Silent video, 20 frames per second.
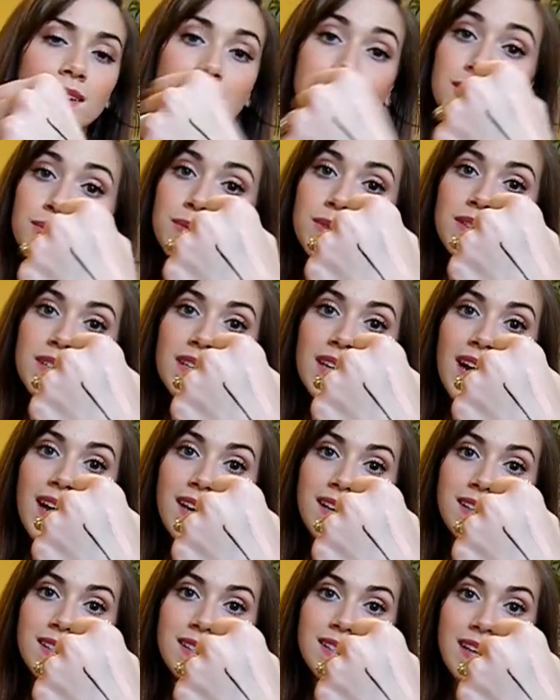It's really
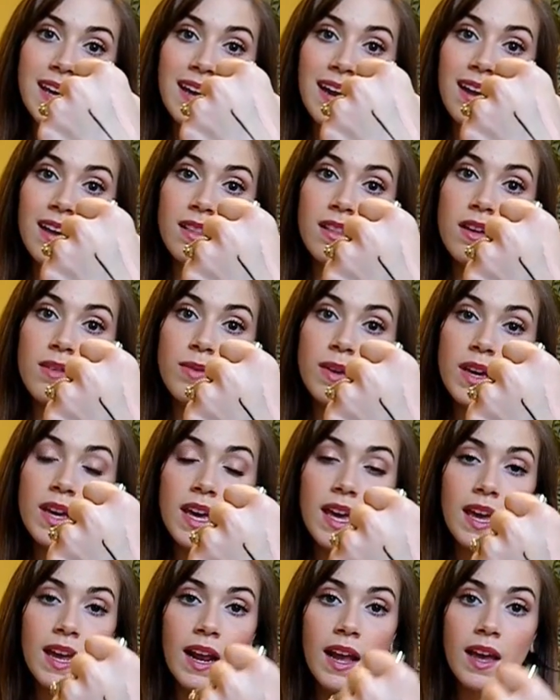nice, and I love
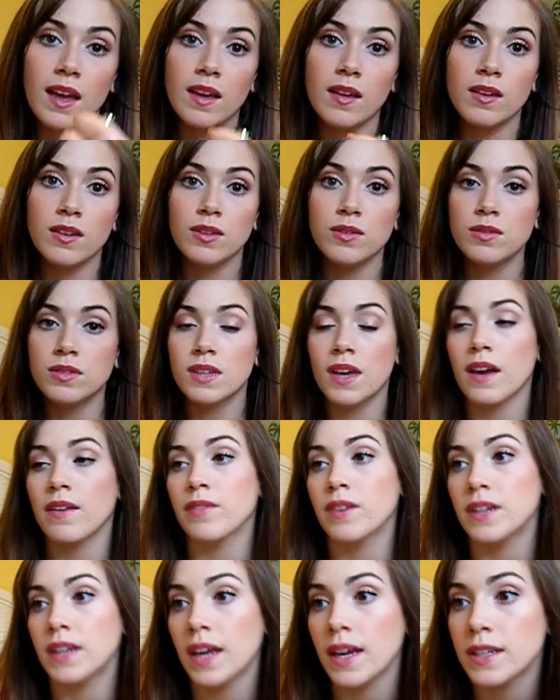it, and I use it
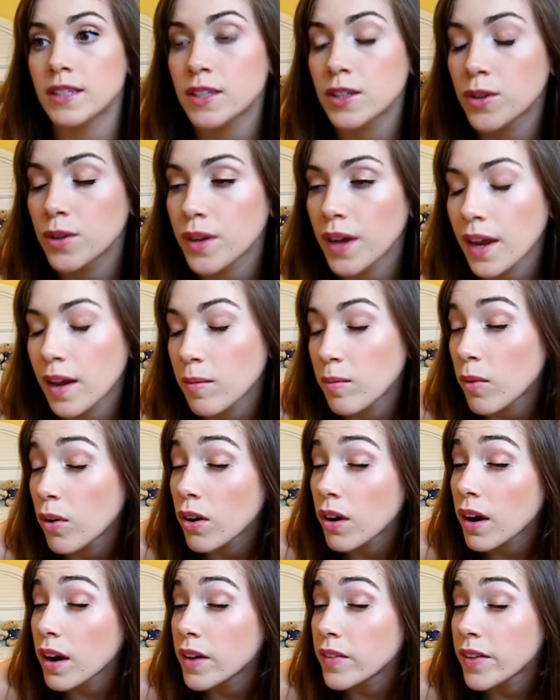every day to create
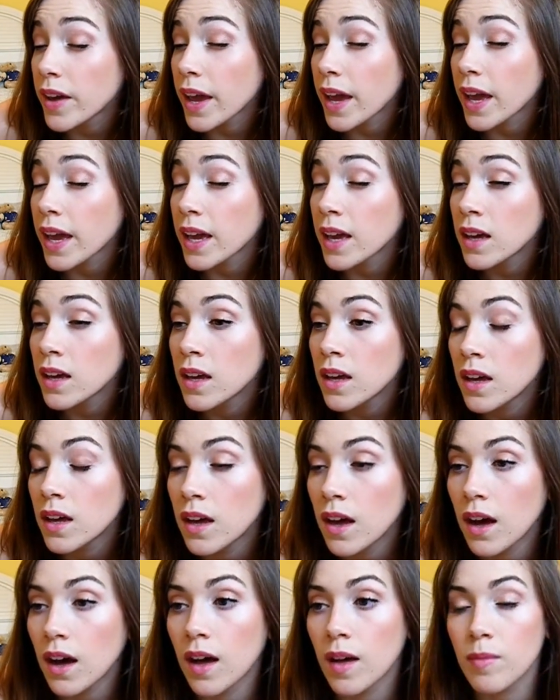more of a
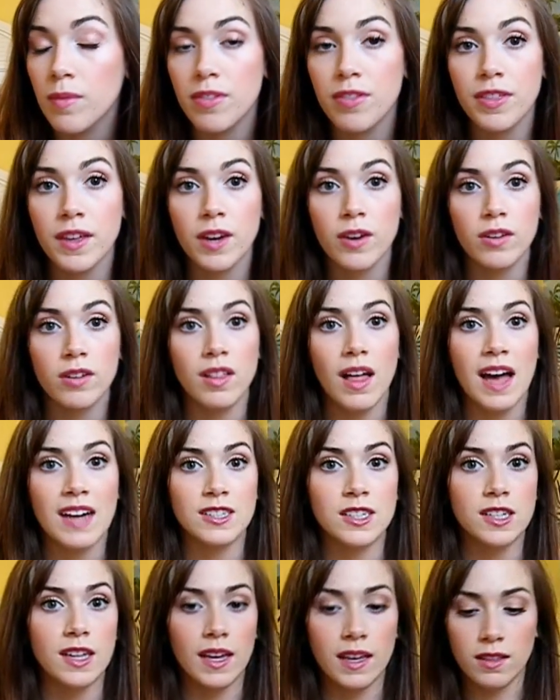thicker
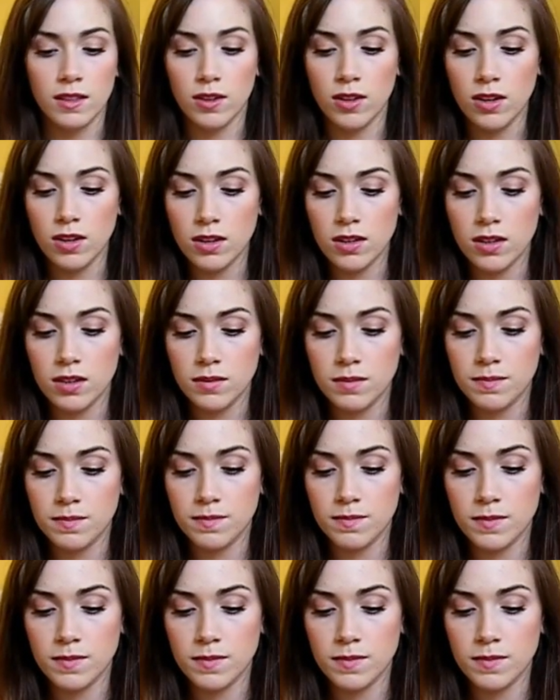lash line look.